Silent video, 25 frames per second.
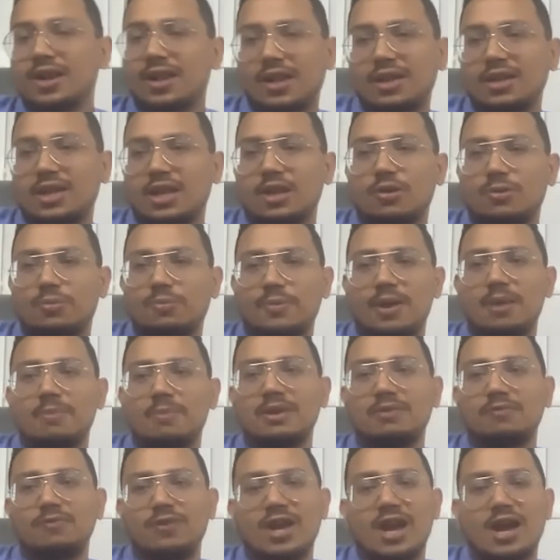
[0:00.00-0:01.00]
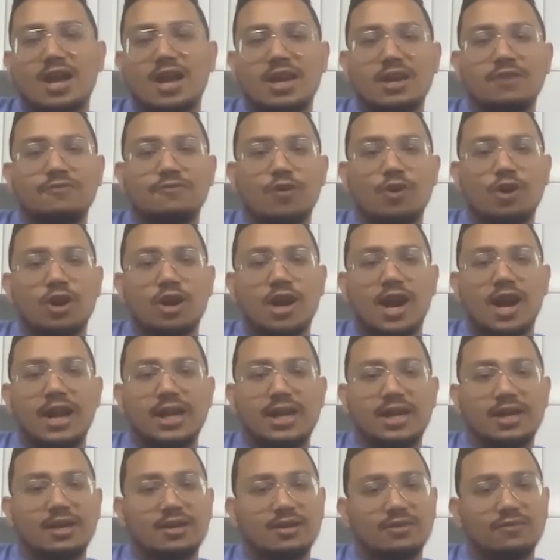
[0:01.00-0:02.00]
we are in for a
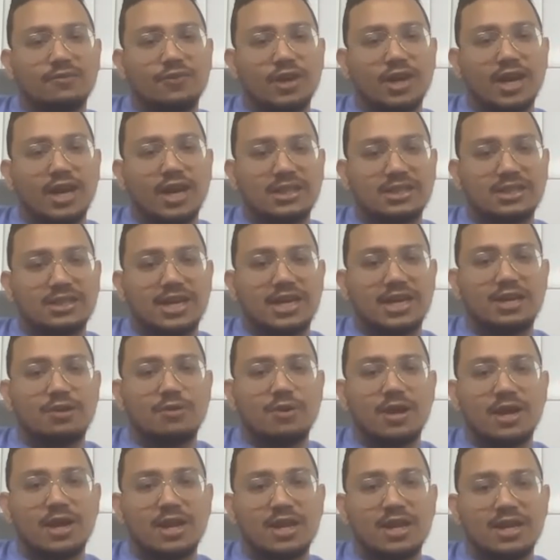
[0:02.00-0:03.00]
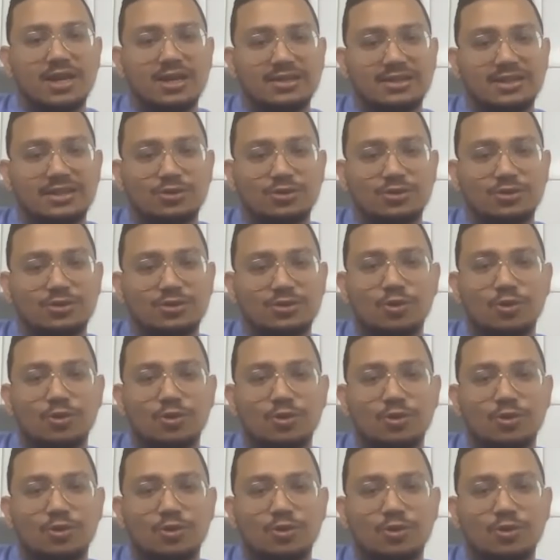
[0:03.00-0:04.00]
ride for next 10, 20 years. It could
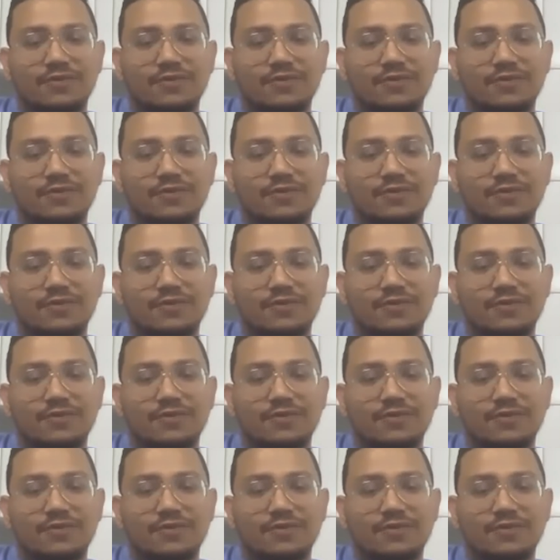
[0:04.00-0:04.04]
be a very